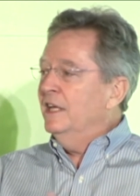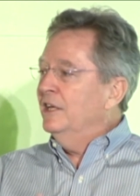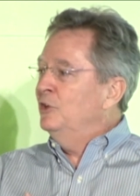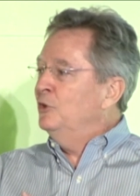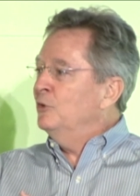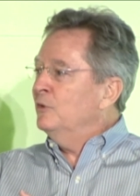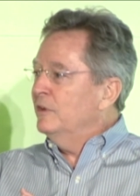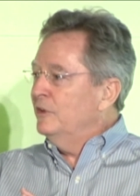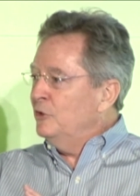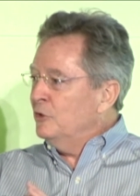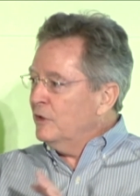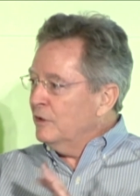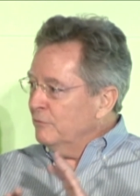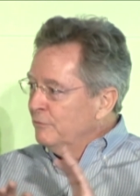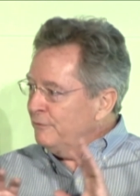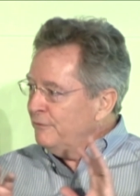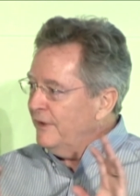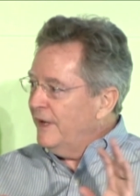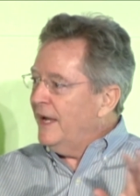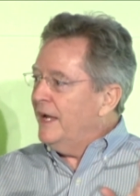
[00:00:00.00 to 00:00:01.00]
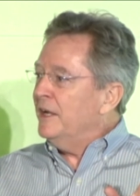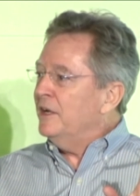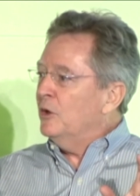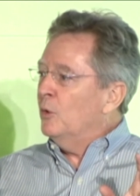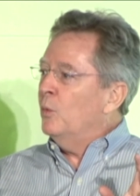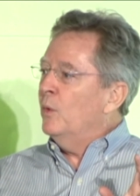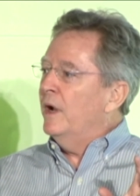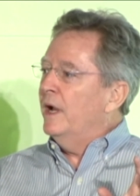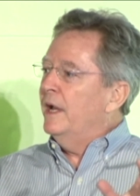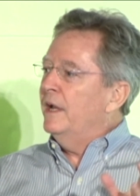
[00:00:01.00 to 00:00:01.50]
You can find a
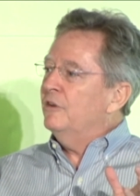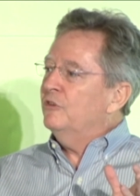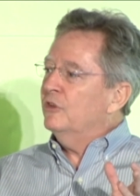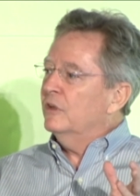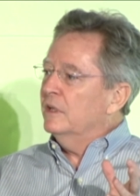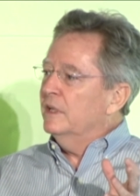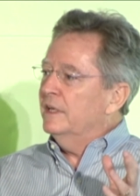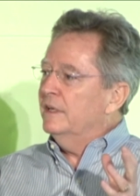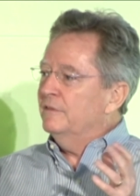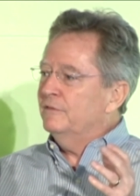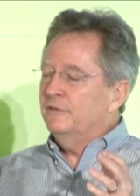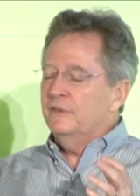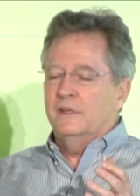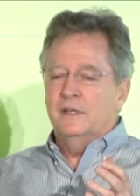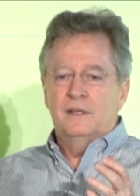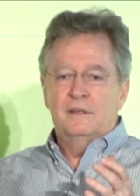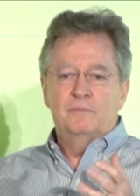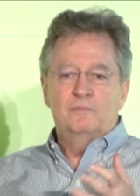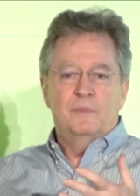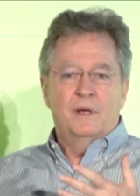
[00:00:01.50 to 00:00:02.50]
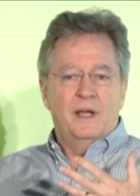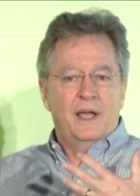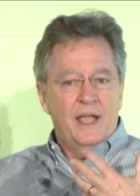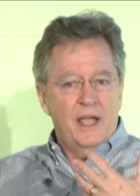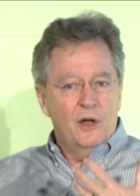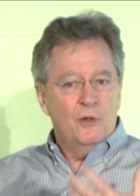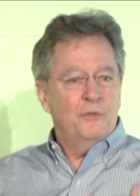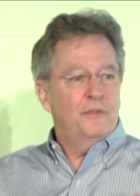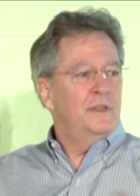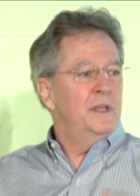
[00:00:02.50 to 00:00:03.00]
way to live a
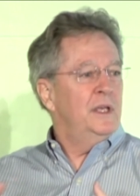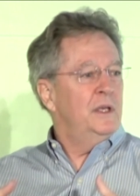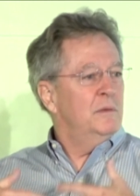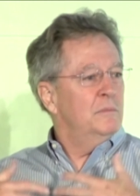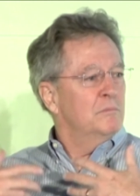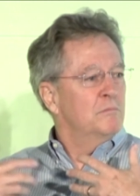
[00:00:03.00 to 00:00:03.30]
healthy,